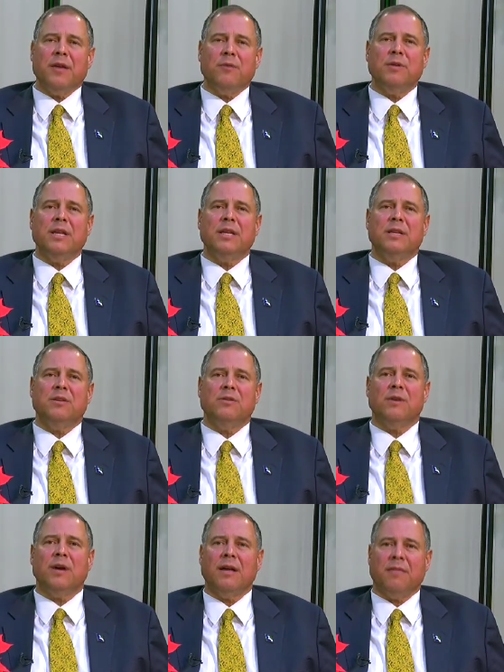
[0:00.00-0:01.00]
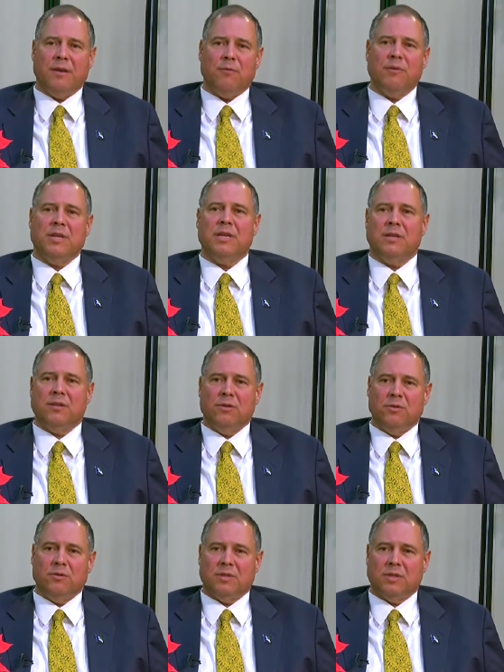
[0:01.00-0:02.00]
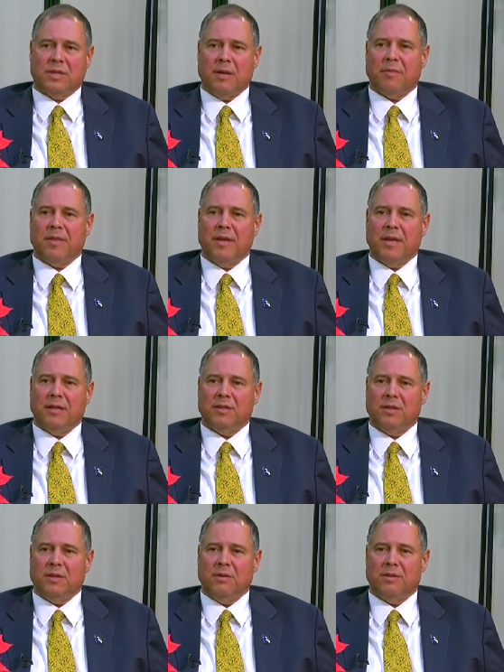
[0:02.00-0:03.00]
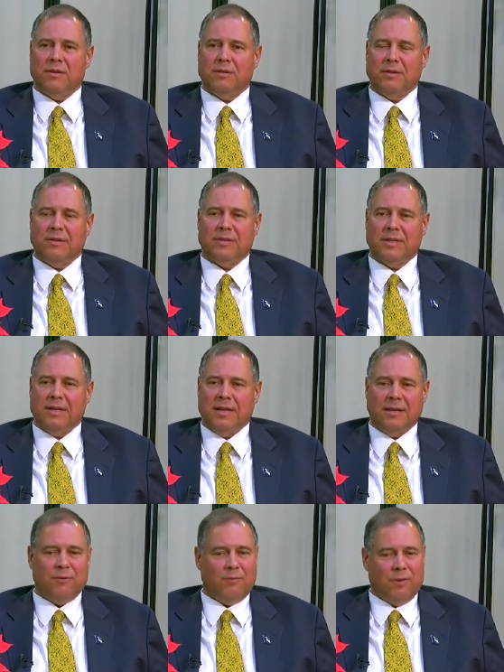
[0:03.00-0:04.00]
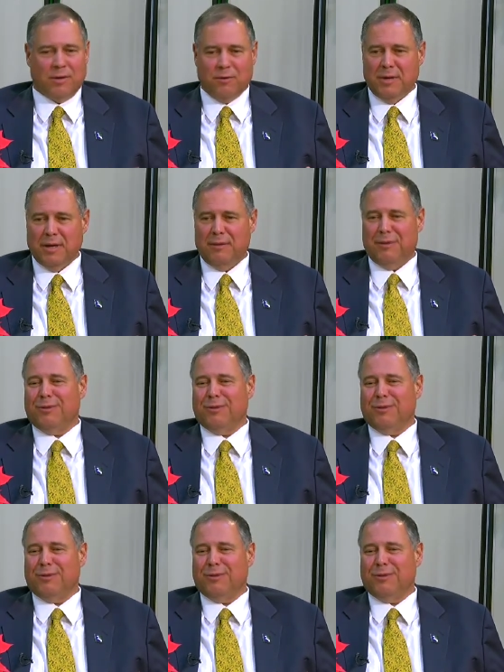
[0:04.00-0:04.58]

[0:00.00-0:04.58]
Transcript: think we need to do, I think we need to do some things, you know, there, there's, and I don't want to go down